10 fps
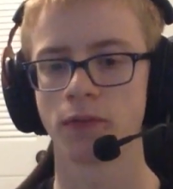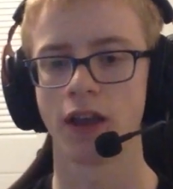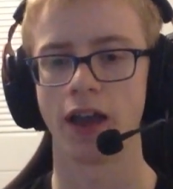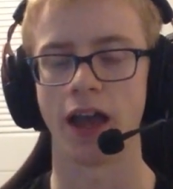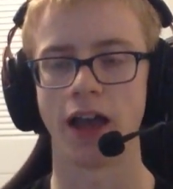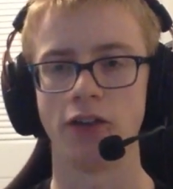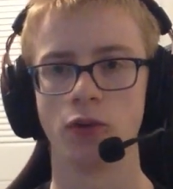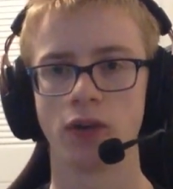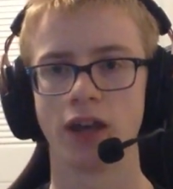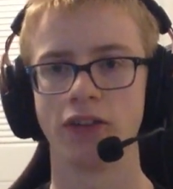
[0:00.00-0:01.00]
and you
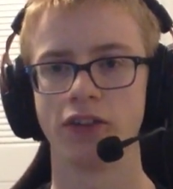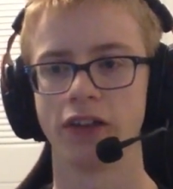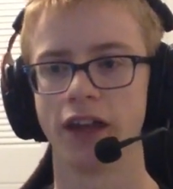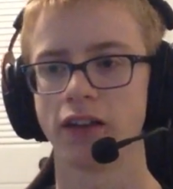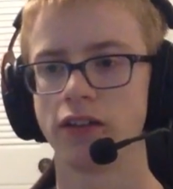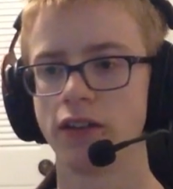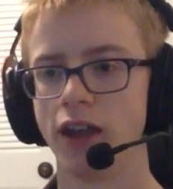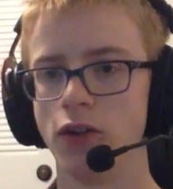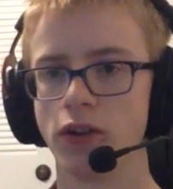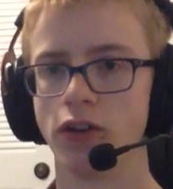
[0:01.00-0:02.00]
can select and
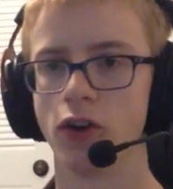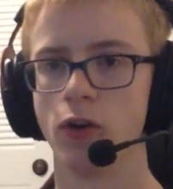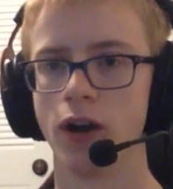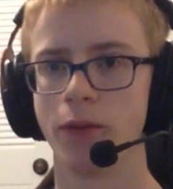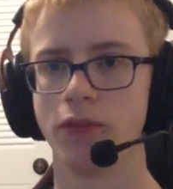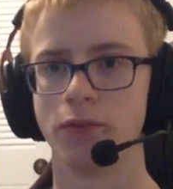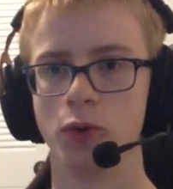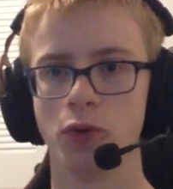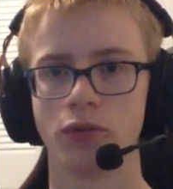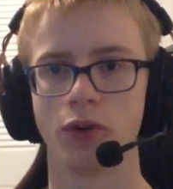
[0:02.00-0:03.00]
you can go up to
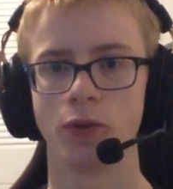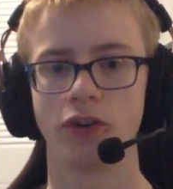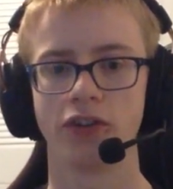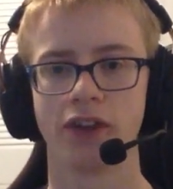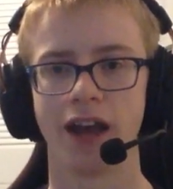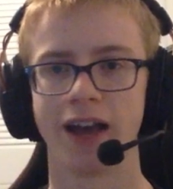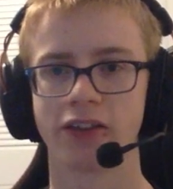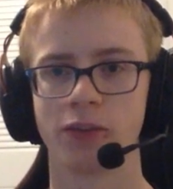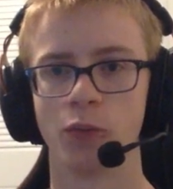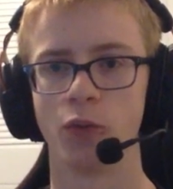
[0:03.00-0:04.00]
booth owners and ask
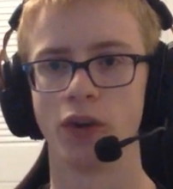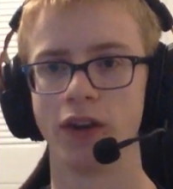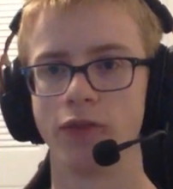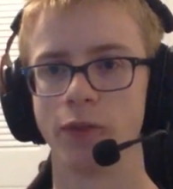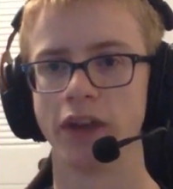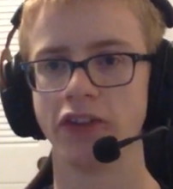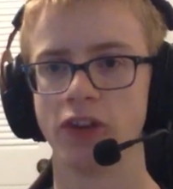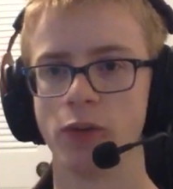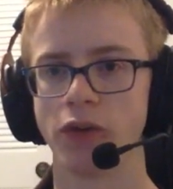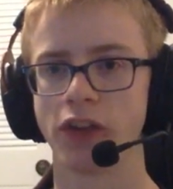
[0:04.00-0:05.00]
them what information
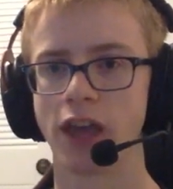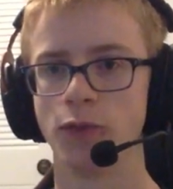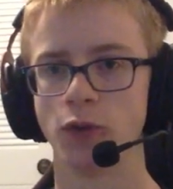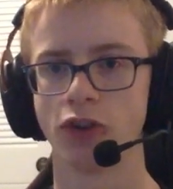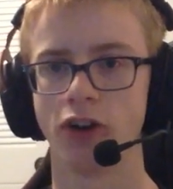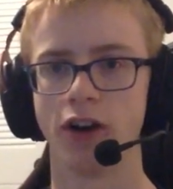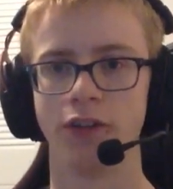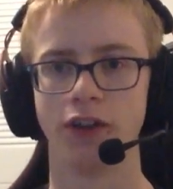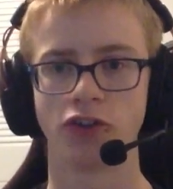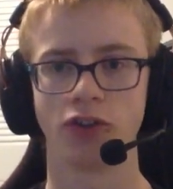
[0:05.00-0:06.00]
about the games you saw in
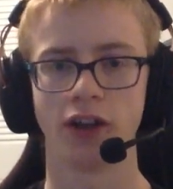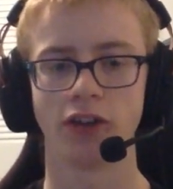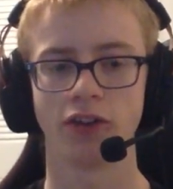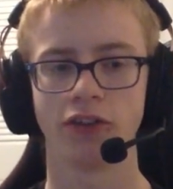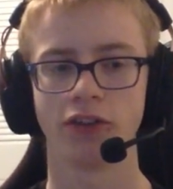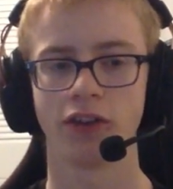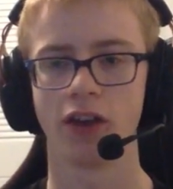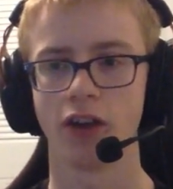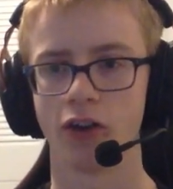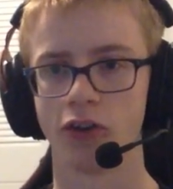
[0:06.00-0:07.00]
the trailers
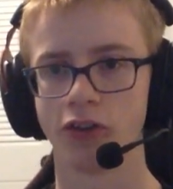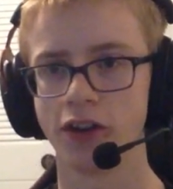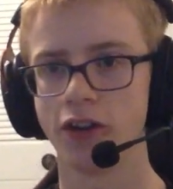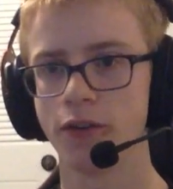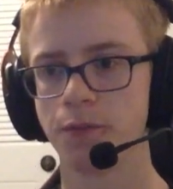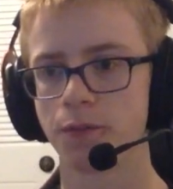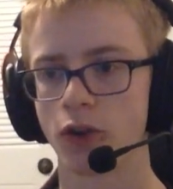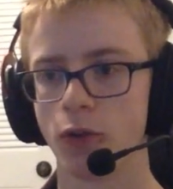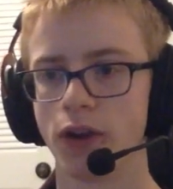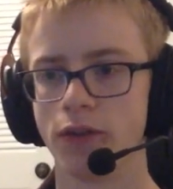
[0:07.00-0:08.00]
earlier or
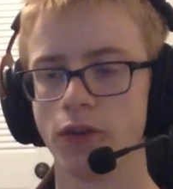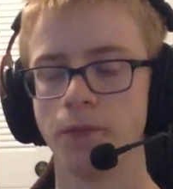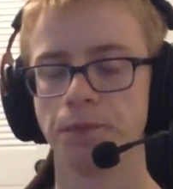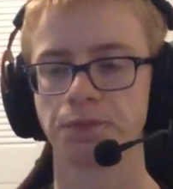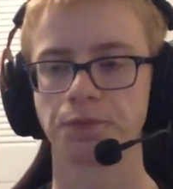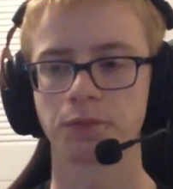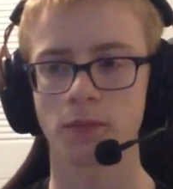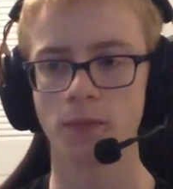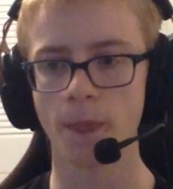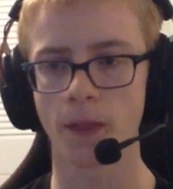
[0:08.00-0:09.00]
whatever.
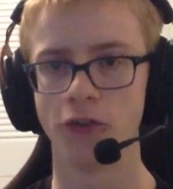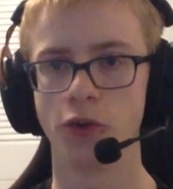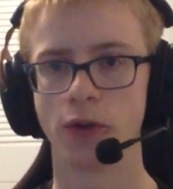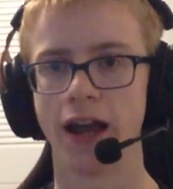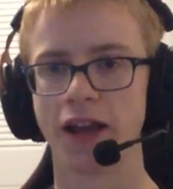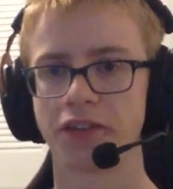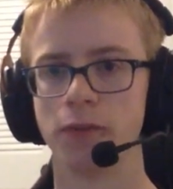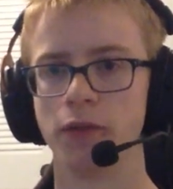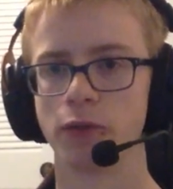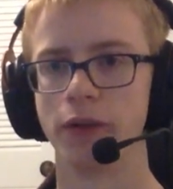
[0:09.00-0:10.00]
So you can ask them
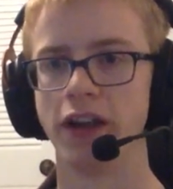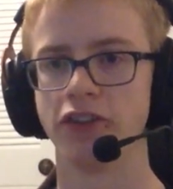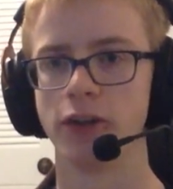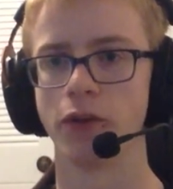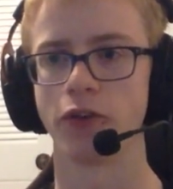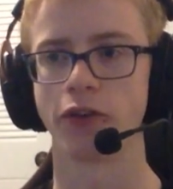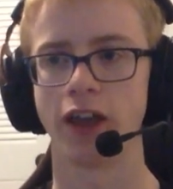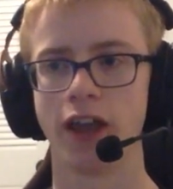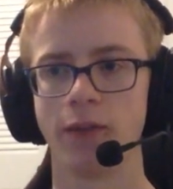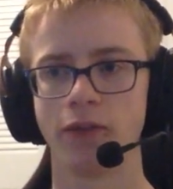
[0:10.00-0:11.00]
information about their
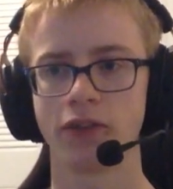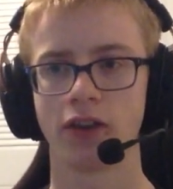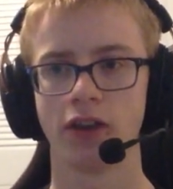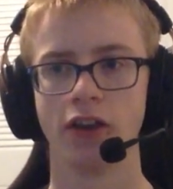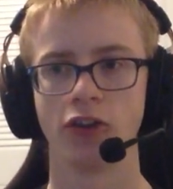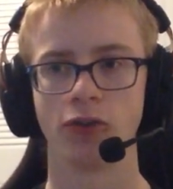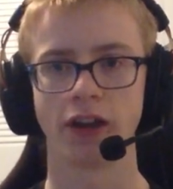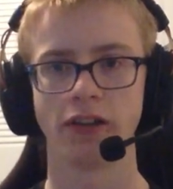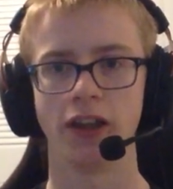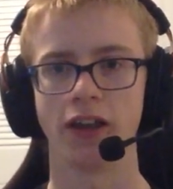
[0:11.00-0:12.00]
games
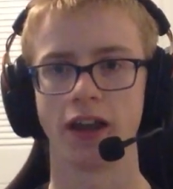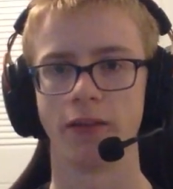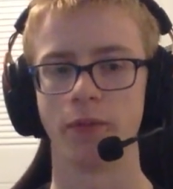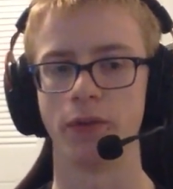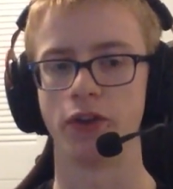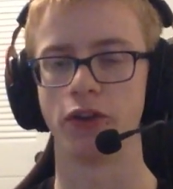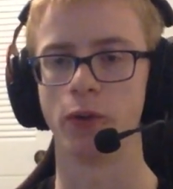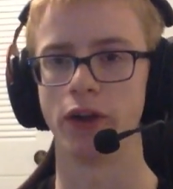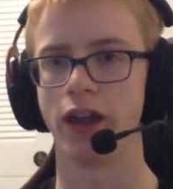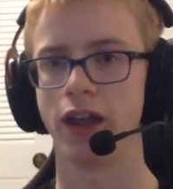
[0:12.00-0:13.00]
directly, kind of maybe
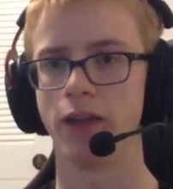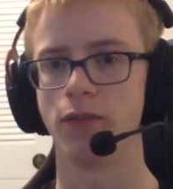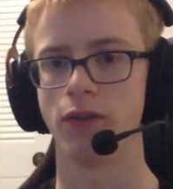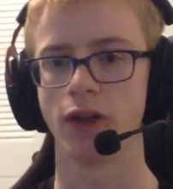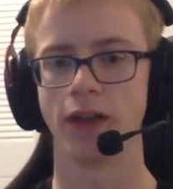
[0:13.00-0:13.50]
Q&A, and